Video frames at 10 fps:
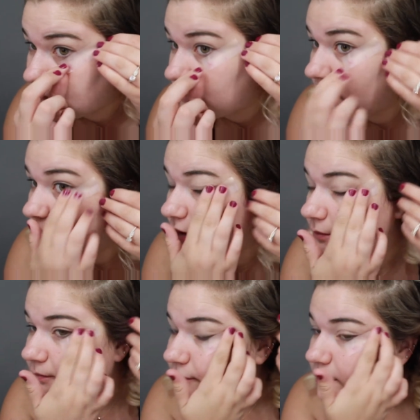I want
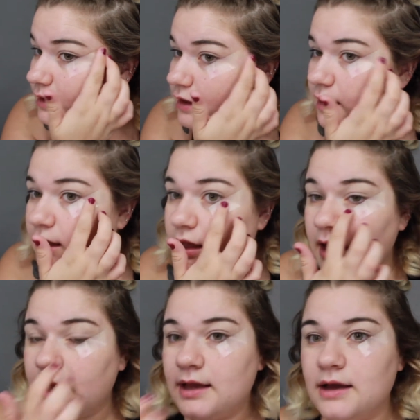
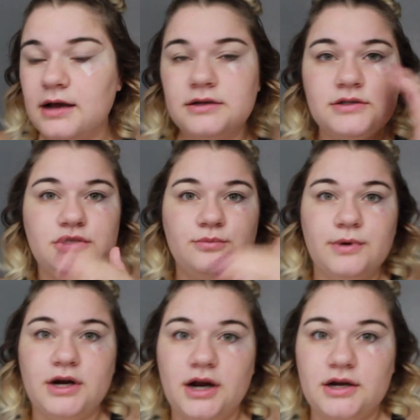a
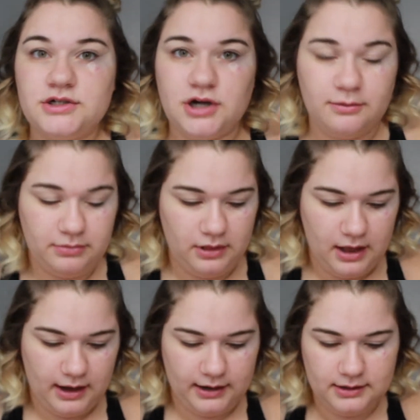super sharp
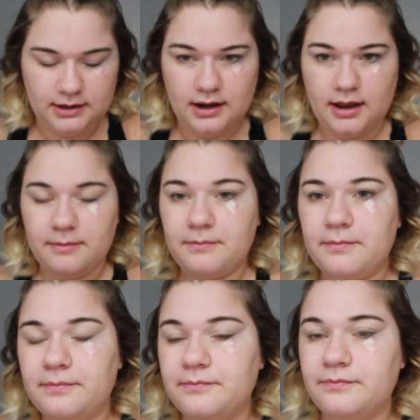line today.
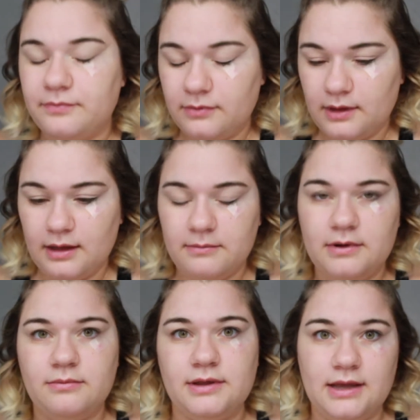
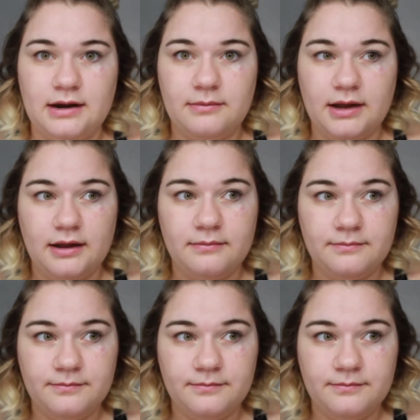I'm gonna put that on my eye.